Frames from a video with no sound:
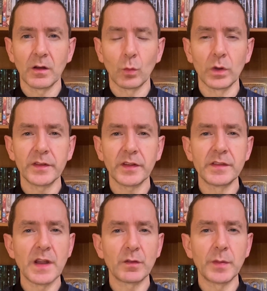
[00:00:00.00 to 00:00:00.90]
Willis has
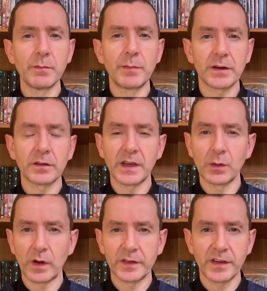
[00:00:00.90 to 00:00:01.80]
never been better than he
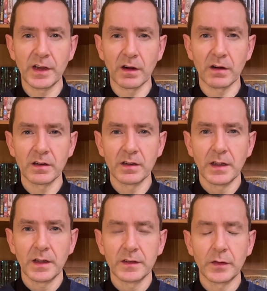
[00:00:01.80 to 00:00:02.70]
was here.
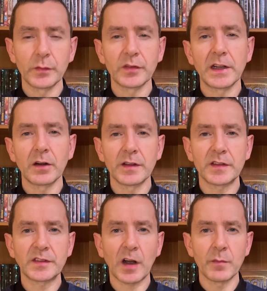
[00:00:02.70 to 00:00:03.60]
This was clearly a
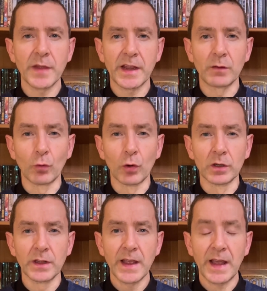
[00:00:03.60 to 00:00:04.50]
star-making
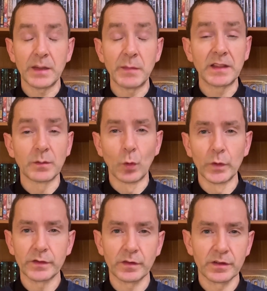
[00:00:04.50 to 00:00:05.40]
role, and he made the
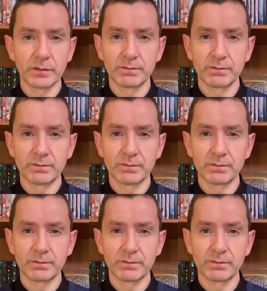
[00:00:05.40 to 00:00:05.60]
most of it.